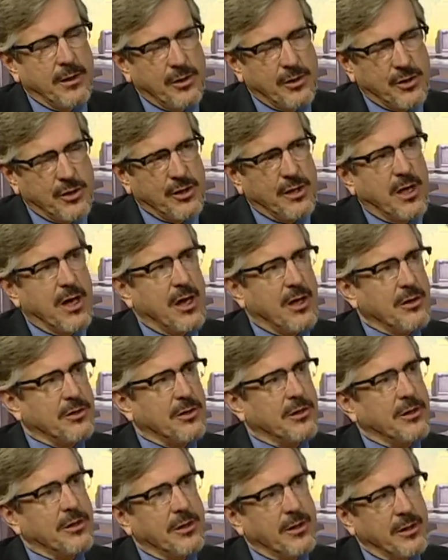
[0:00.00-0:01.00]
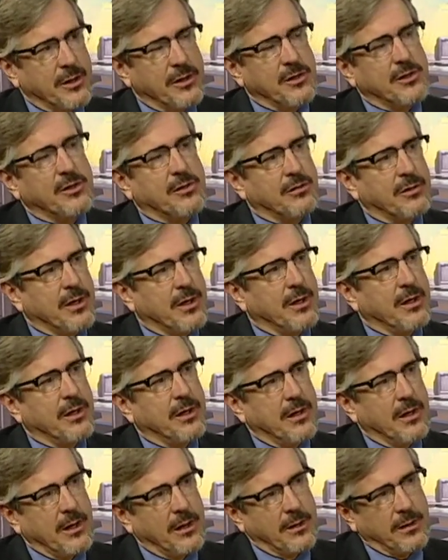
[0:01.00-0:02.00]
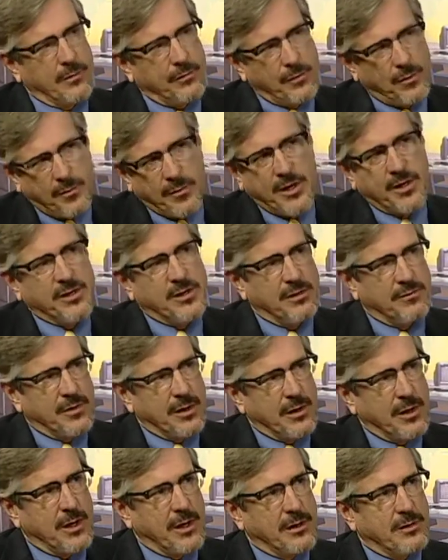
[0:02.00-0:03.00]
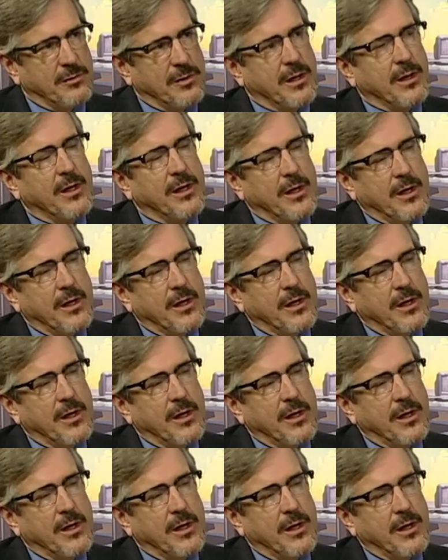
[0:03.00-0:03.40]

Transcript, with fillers: genealogy, history, the formation of our country